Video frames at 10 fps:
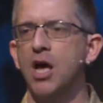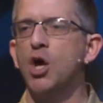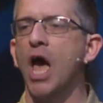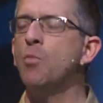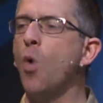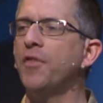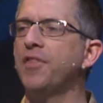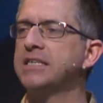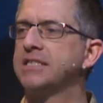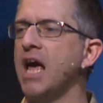And what
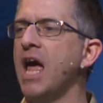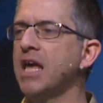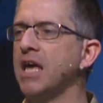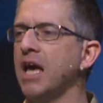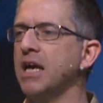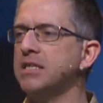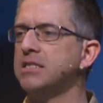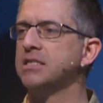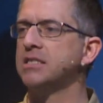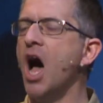they're saying
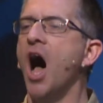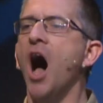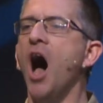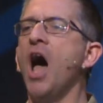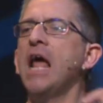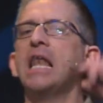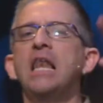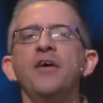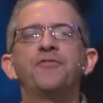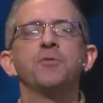is, I
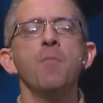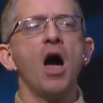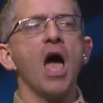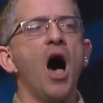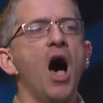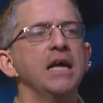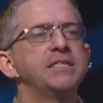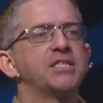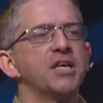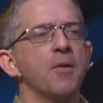lift my
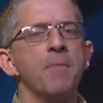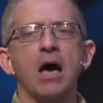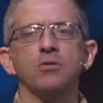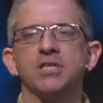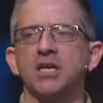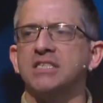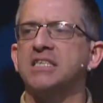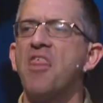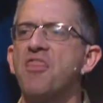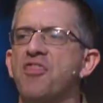eyes to the
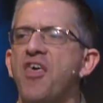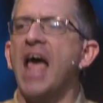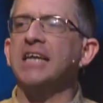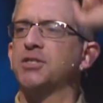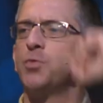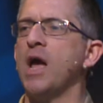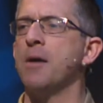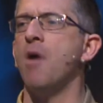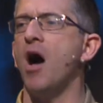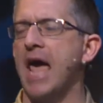mountains. That's
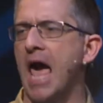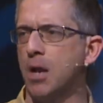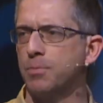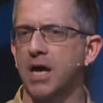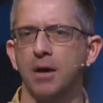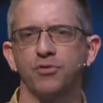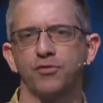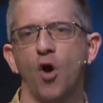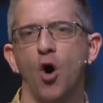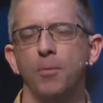where my help comes
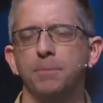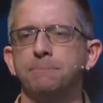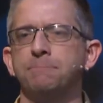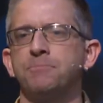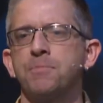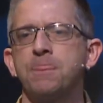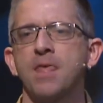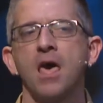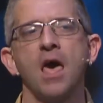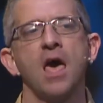from.
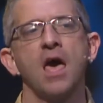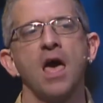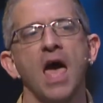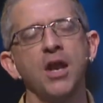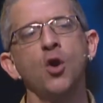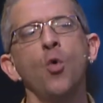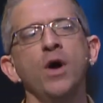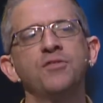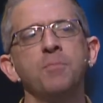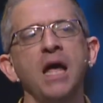And it
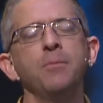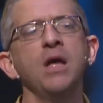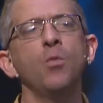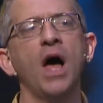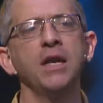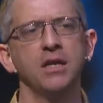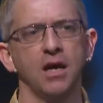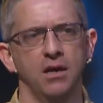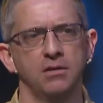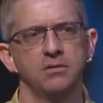always made me
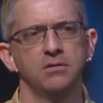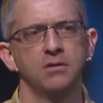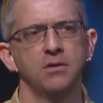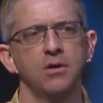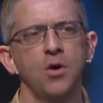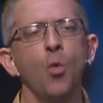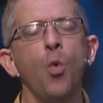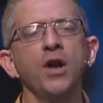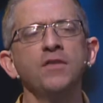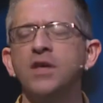wonder
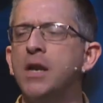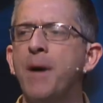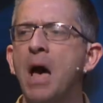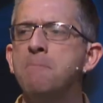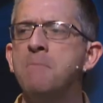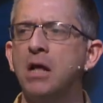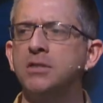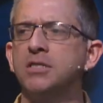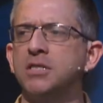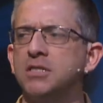what is it about
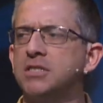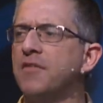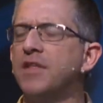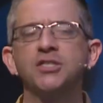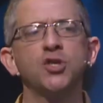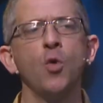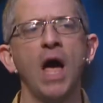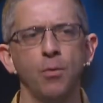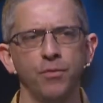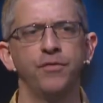mountains that they're so
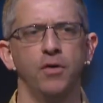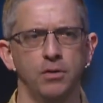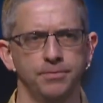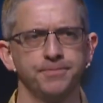helpful?